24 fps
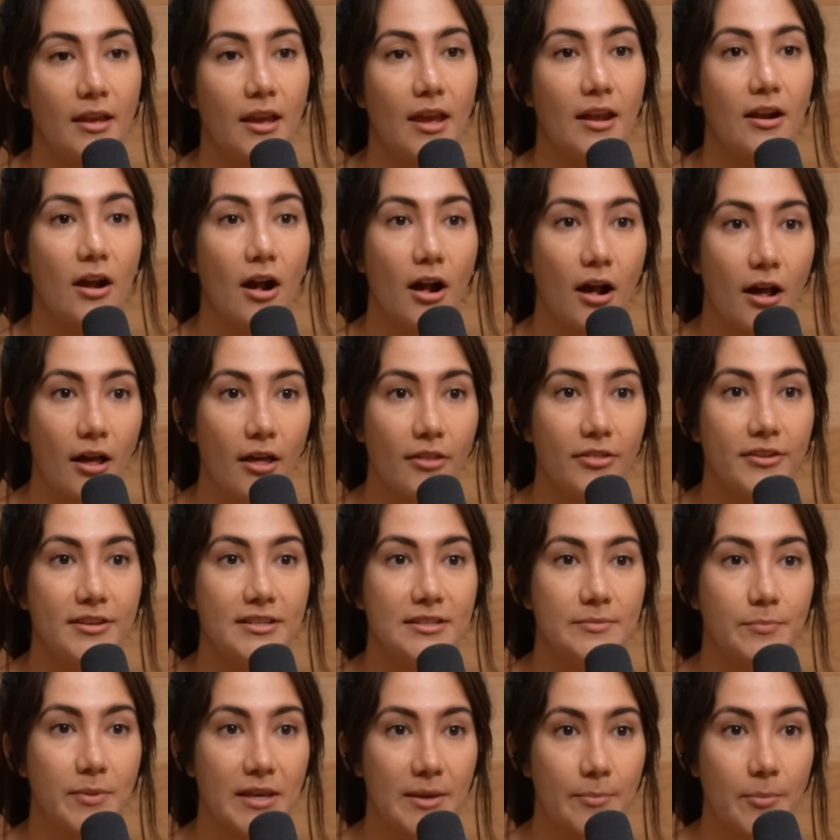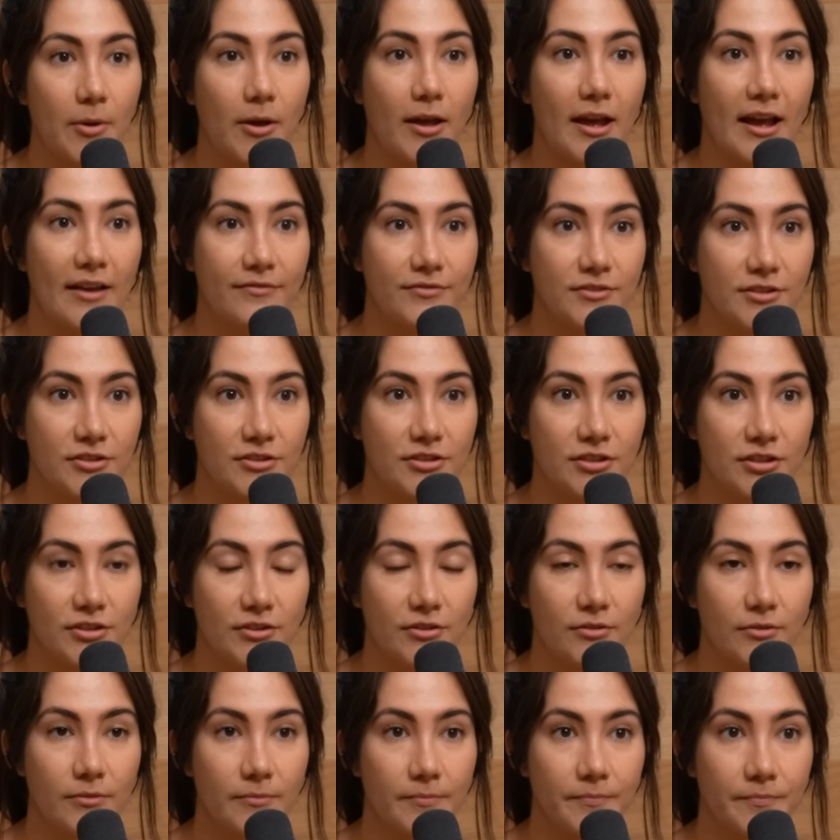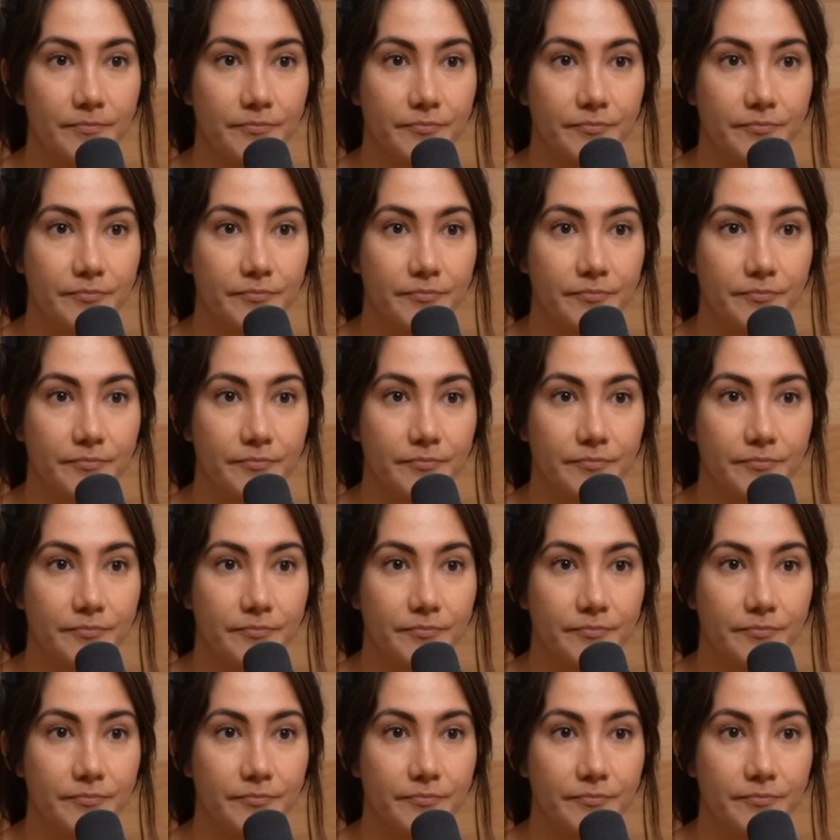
And all these people have to do